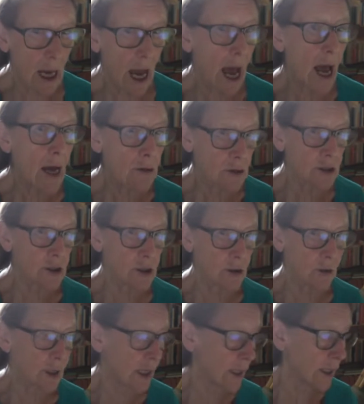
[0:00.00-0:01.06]
How did
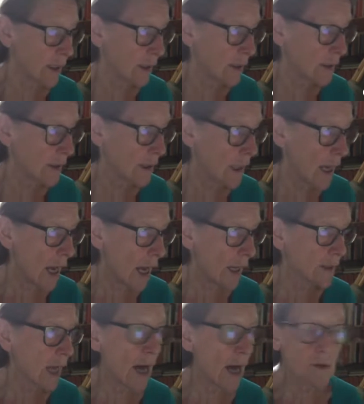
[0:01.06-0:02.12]
you hear?
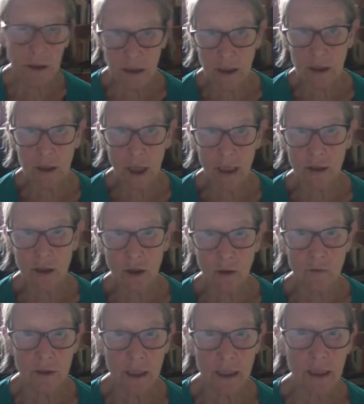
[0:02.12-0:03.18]
And how did it change
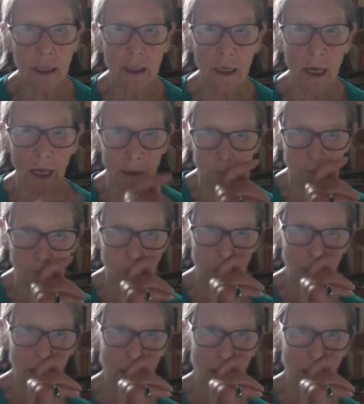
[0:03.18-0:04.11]
your daily life?